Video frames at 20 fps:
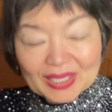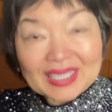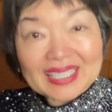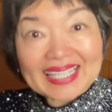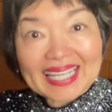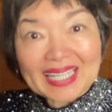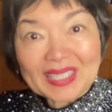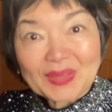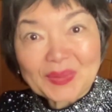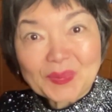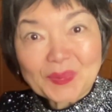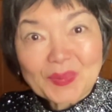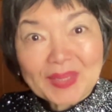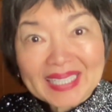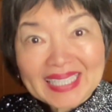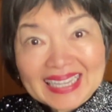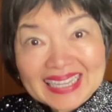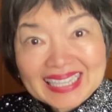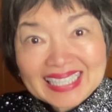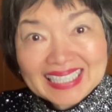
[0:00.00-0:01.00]
Can you
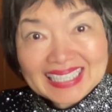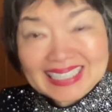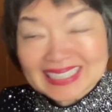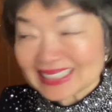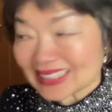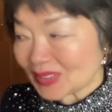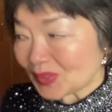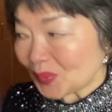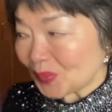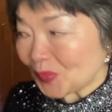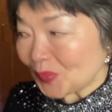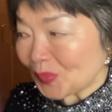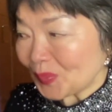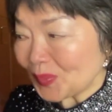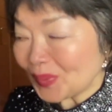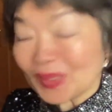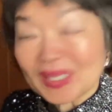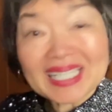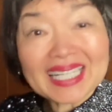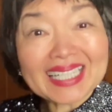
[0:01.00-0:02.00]
read these
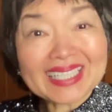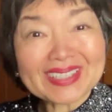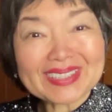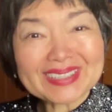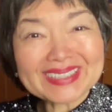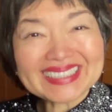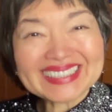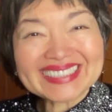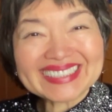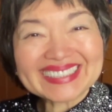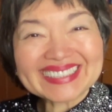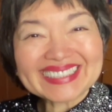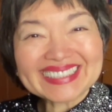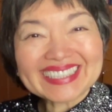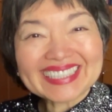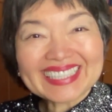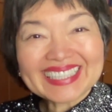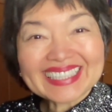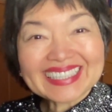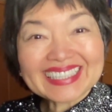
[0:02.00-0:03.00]
two letters?
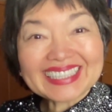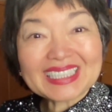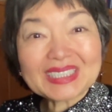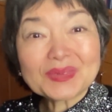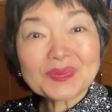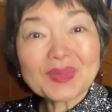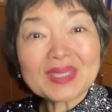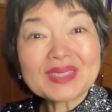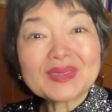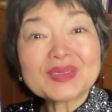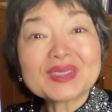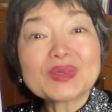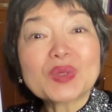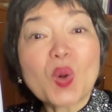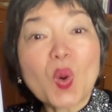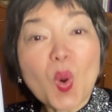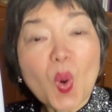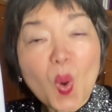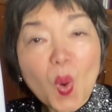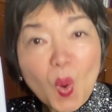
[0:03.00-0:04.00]
This one is
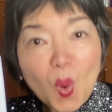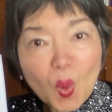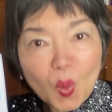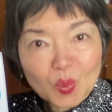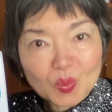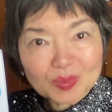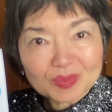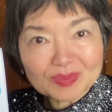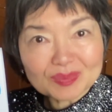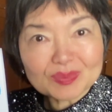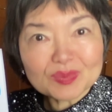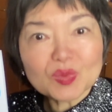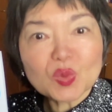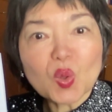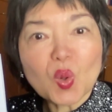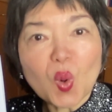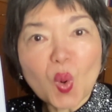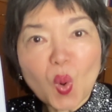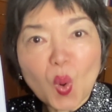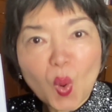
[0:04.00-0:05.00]
O.
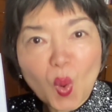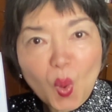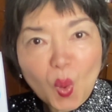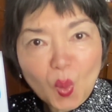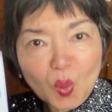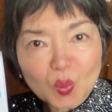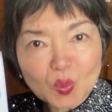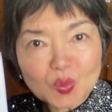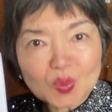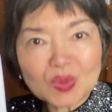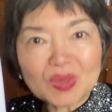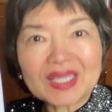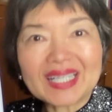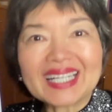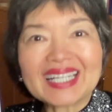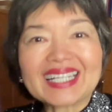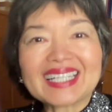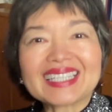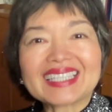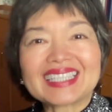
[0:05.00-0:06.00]
O.
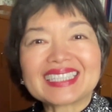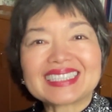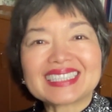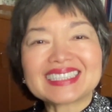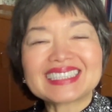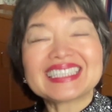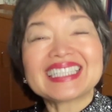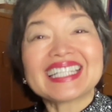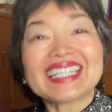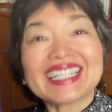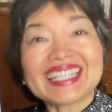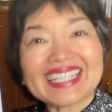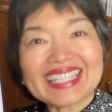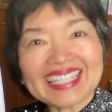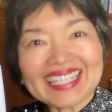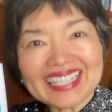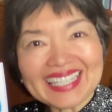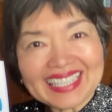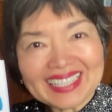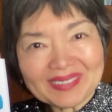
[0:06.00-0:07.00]
This is
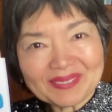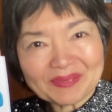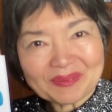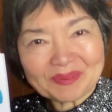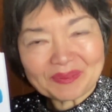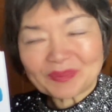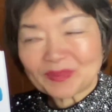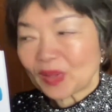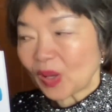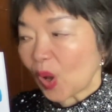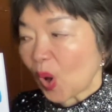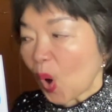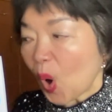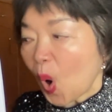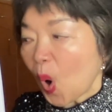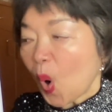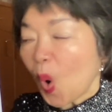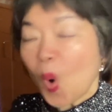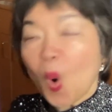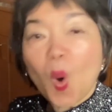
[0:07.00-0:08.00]
I.
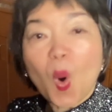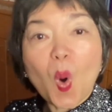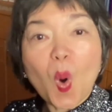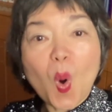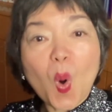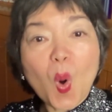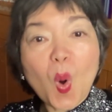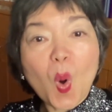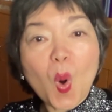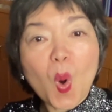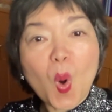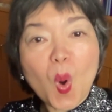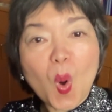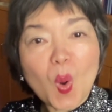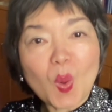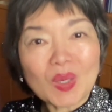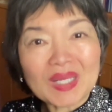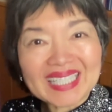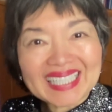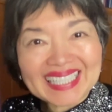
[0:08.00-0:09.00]

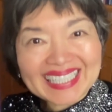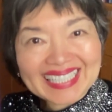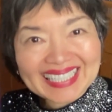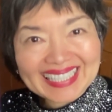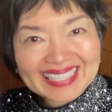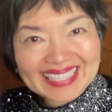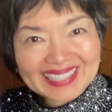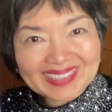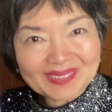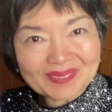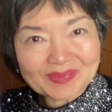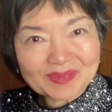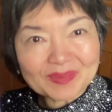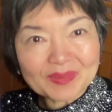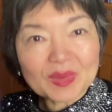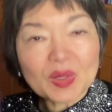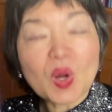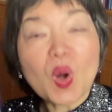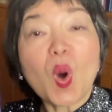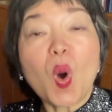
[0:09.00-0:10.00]
O. I.
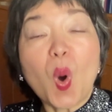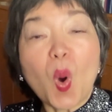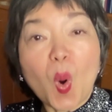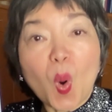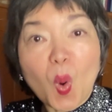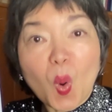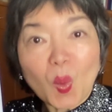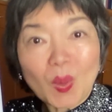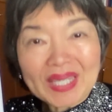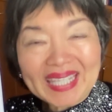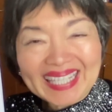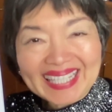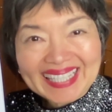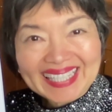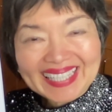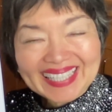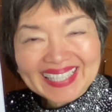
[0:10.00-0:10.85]
Oi.